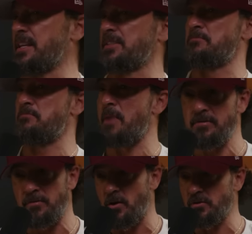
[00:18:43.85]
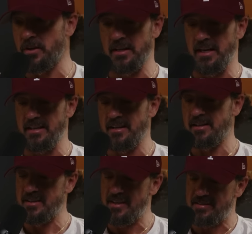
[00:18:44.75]
It's my fault that
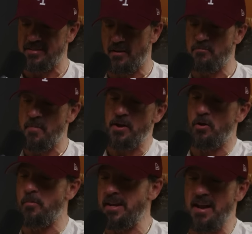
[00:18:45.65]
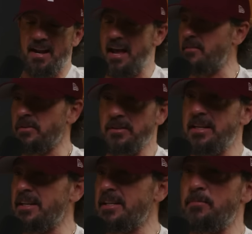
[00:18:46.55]
this stuff may or may not have
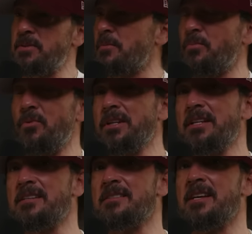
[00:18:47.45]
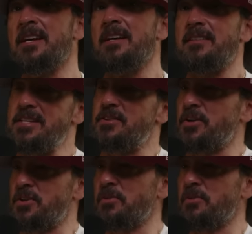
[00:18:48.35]
validity, but the point is these are your